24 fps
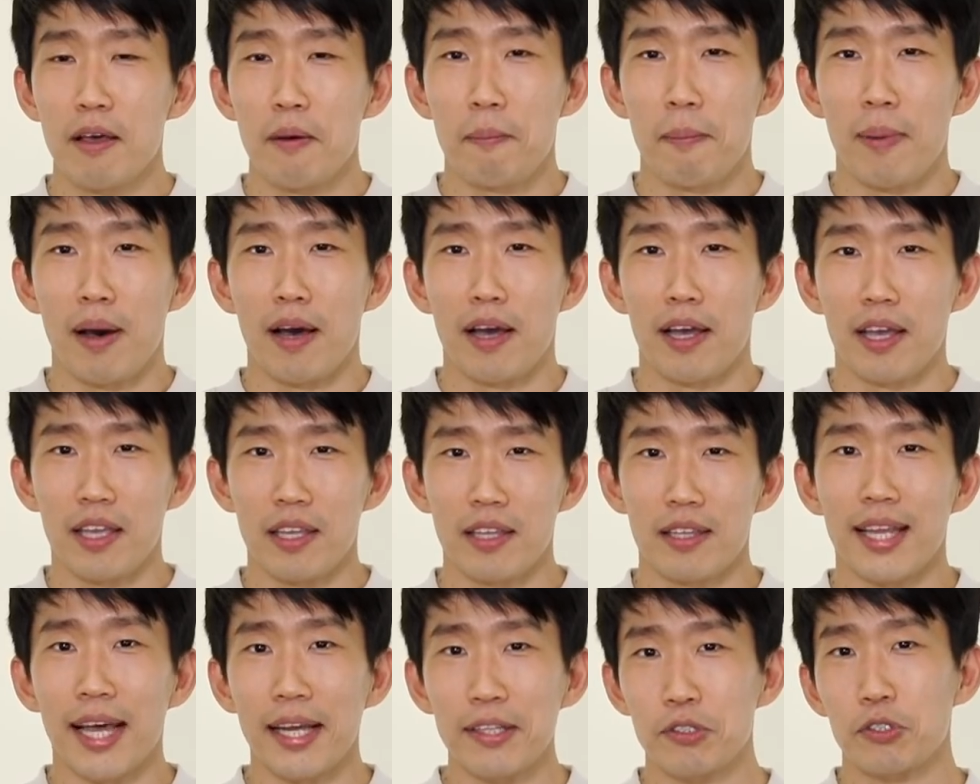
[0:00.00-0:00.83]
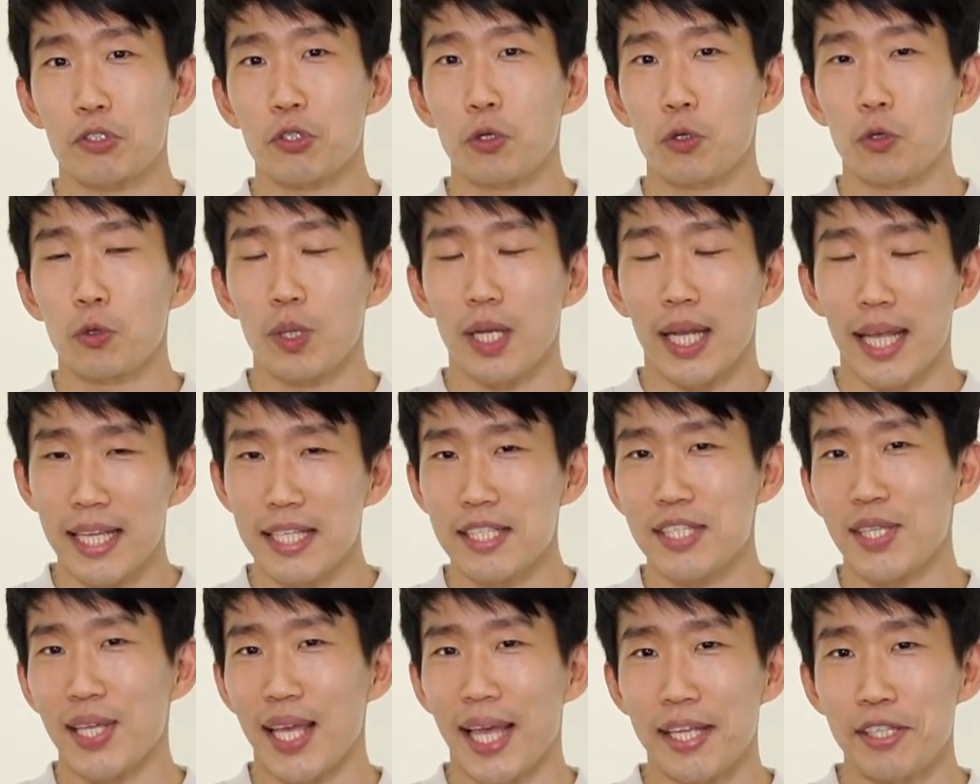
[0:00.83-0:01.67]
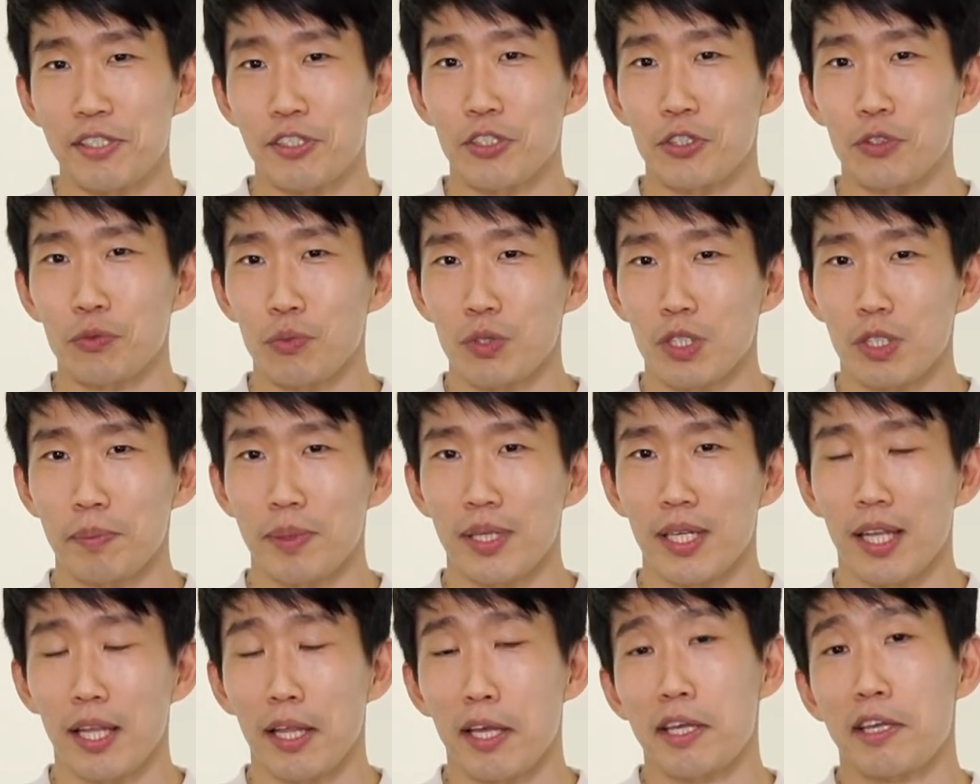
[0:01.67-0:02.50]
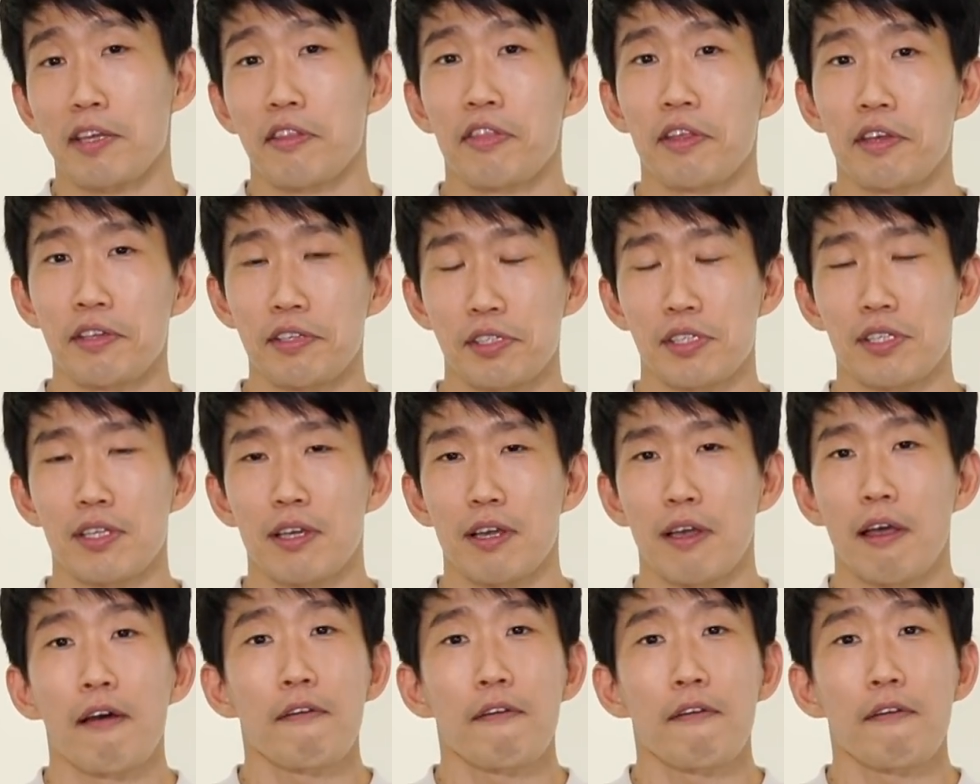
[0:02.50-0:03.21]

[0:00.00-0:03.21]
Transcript: my not so lazy answer would be like this.